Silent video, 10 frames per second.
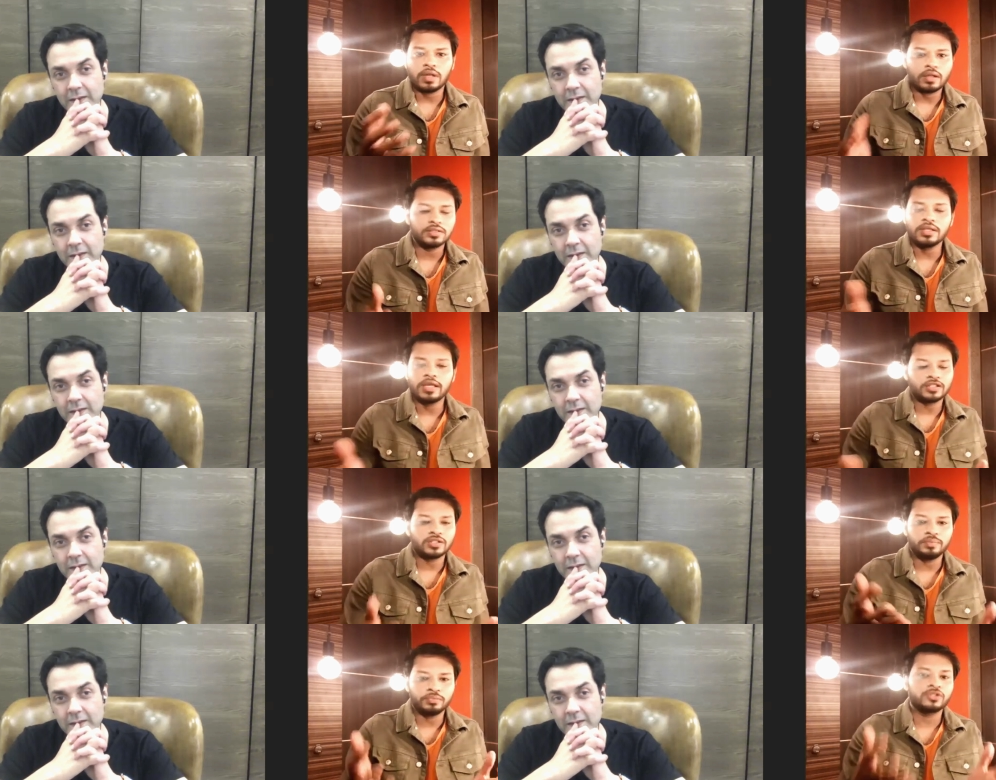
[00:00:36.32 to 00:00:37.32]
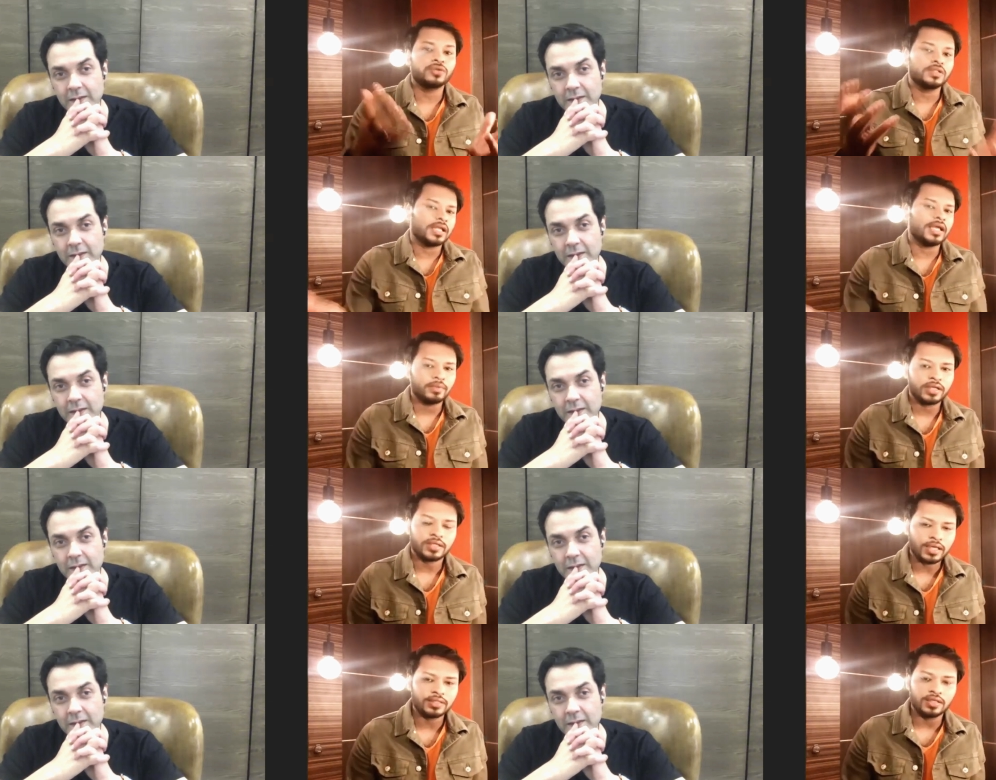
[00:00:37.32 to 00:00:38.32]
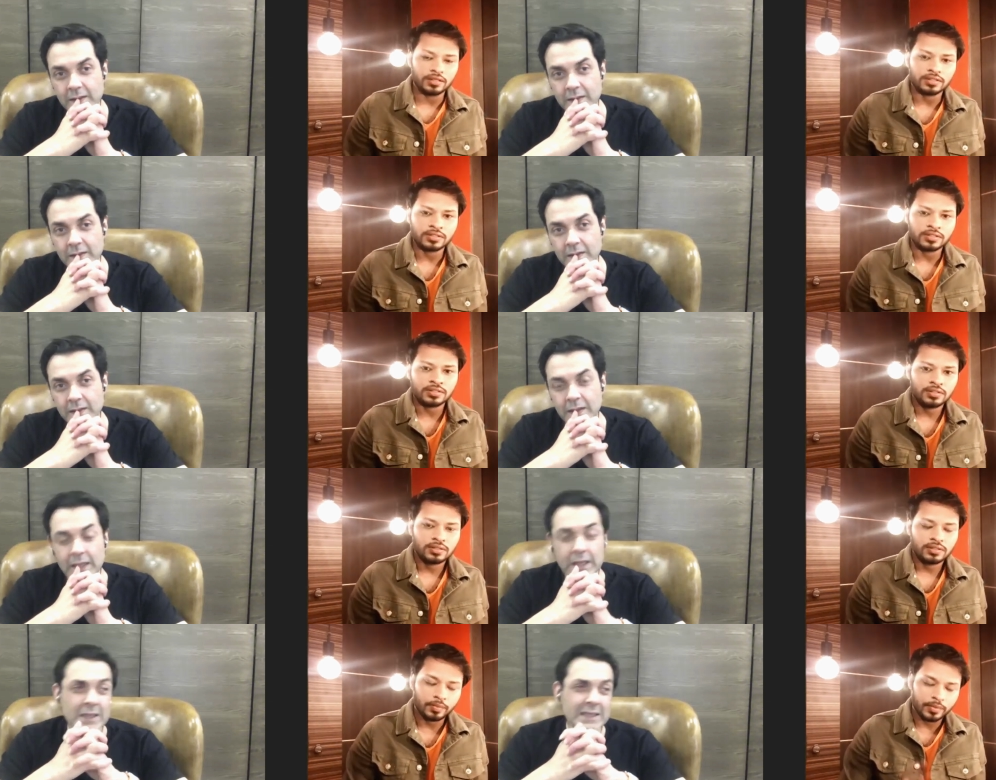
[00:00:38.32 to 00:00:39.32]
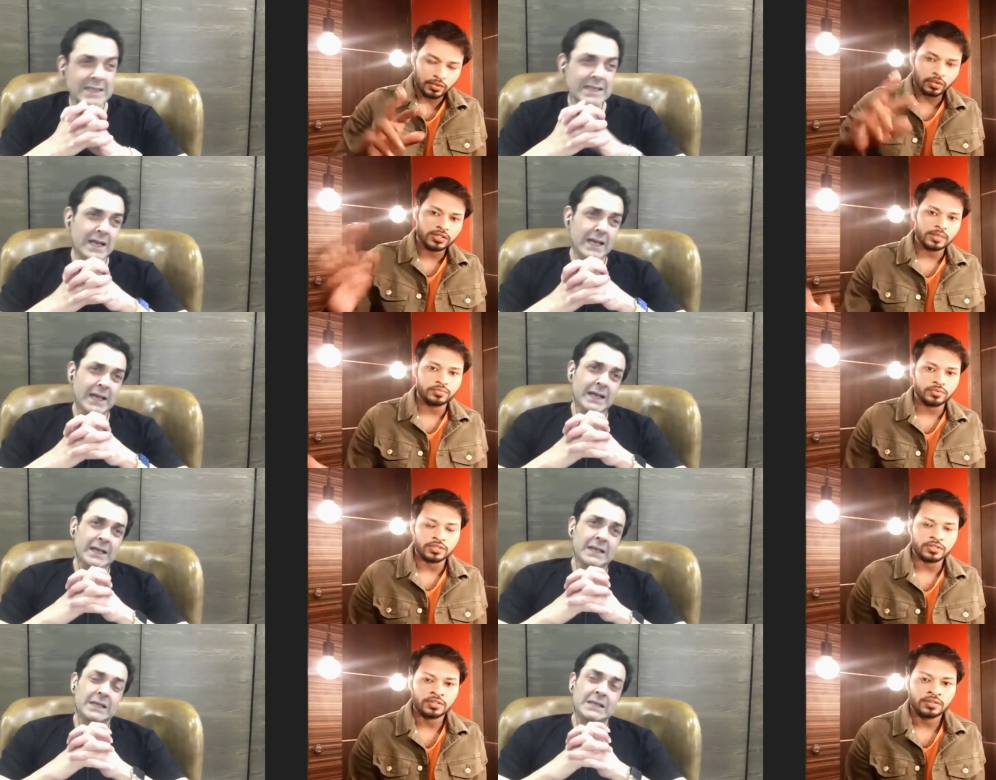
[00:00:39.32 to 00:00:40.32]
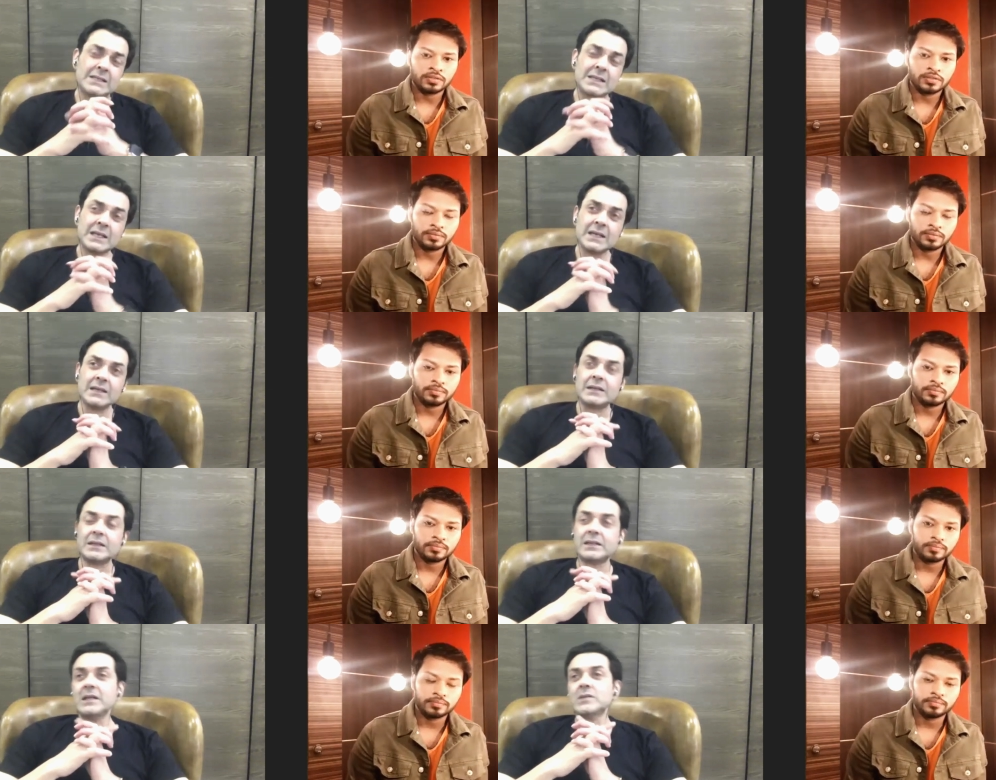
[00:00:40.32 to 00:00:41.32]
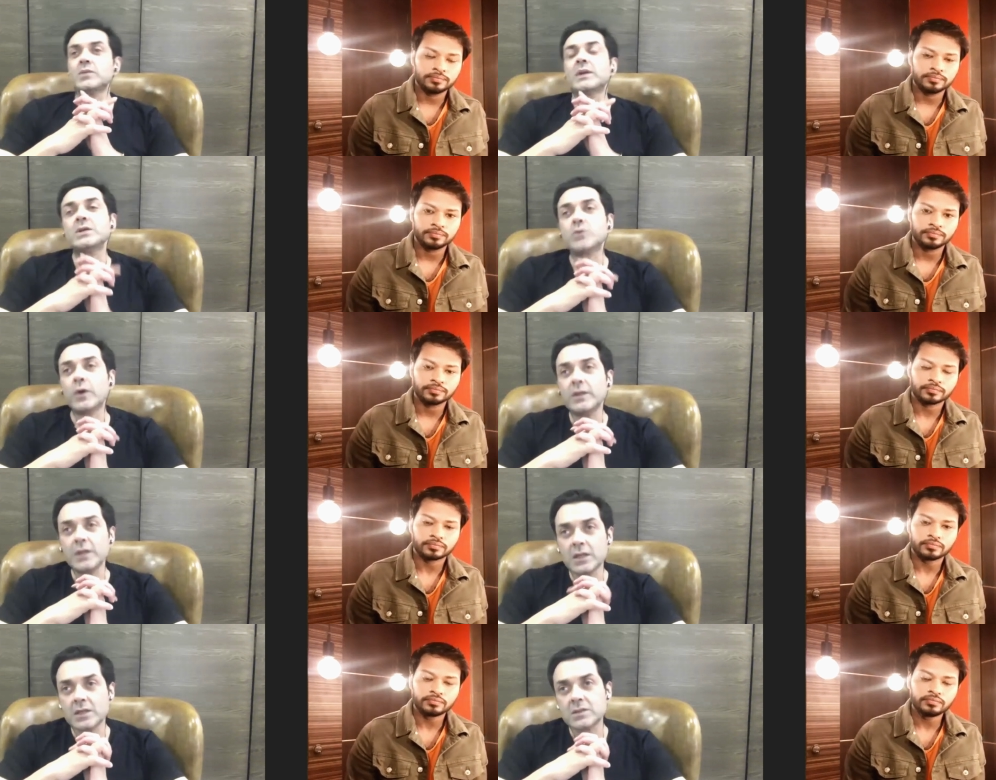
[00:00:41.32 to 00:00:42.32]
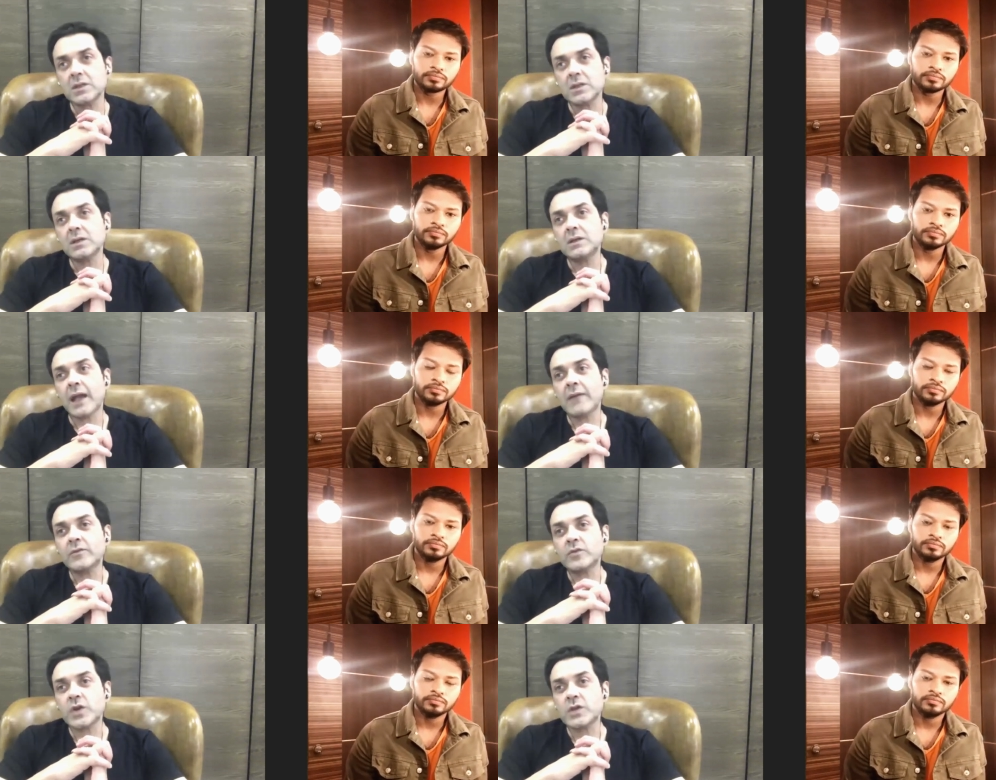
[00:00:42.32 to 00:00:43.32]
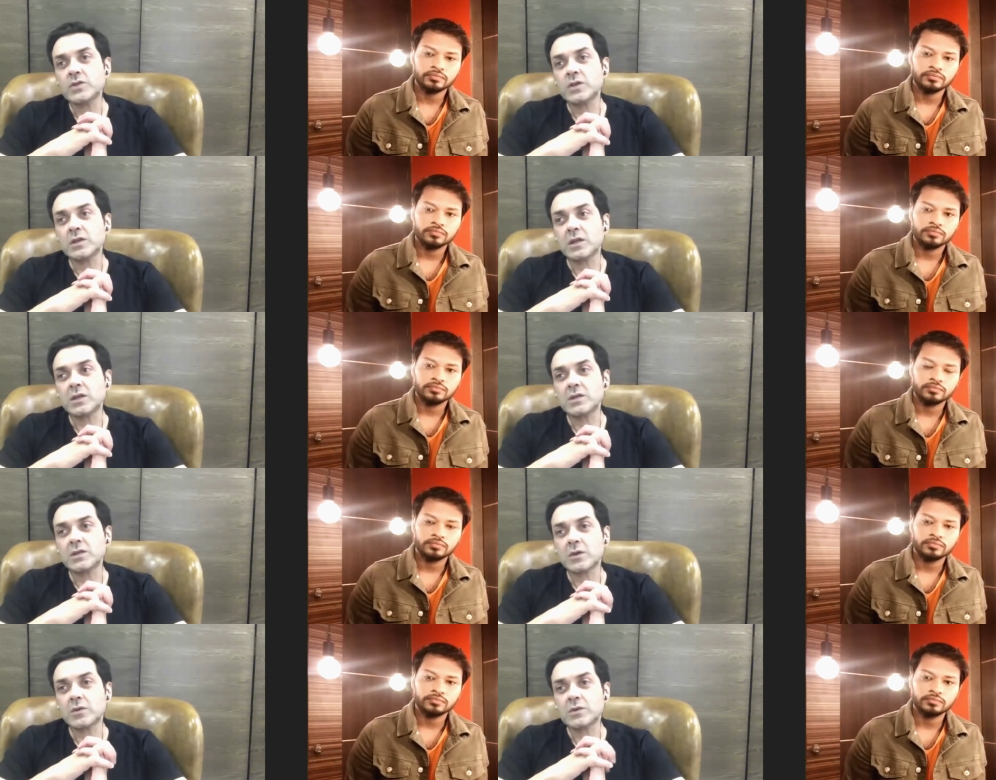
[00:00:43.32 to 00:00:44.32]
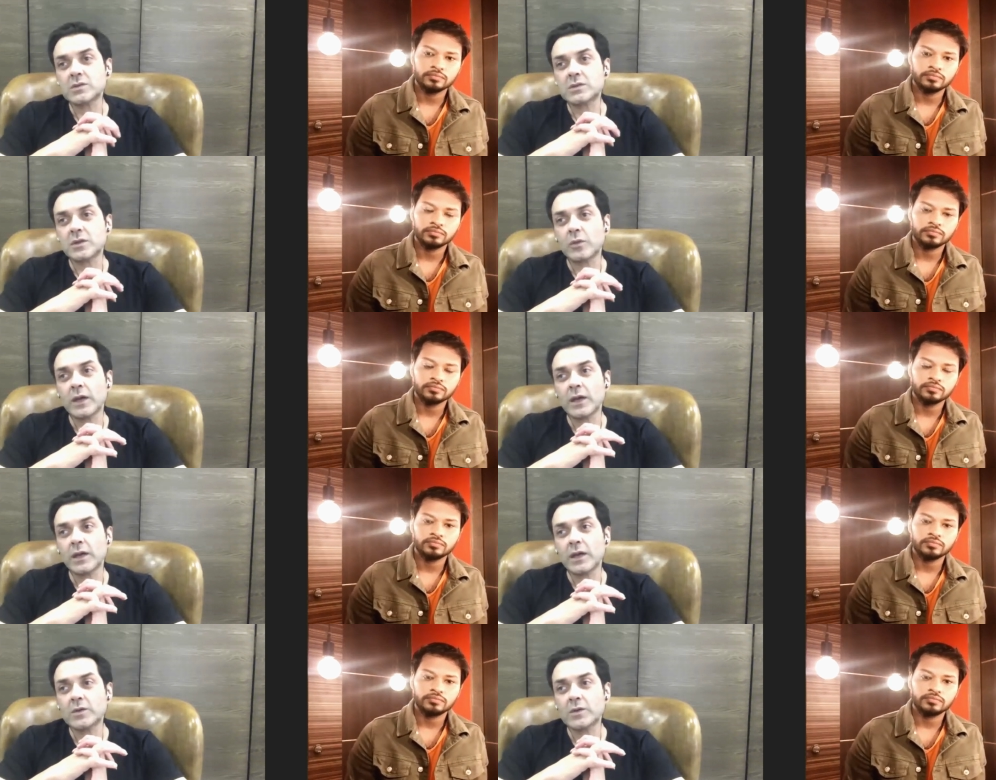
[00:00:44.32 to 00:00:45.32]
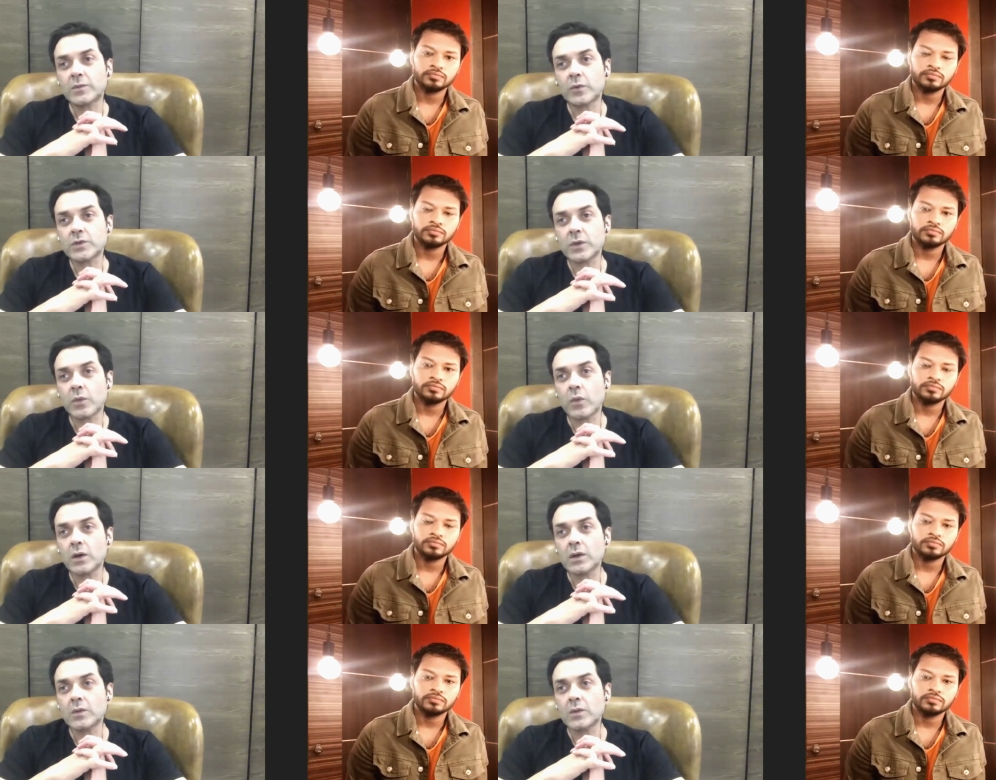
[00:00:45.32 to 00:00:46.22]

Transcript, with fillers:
Speaker 1: didn't actually put you in the limelight like the others, your contemporaries?
Speaker 2: See, the thing is, when I joined the industry, times were changing. The industry was, the way it was approaching work was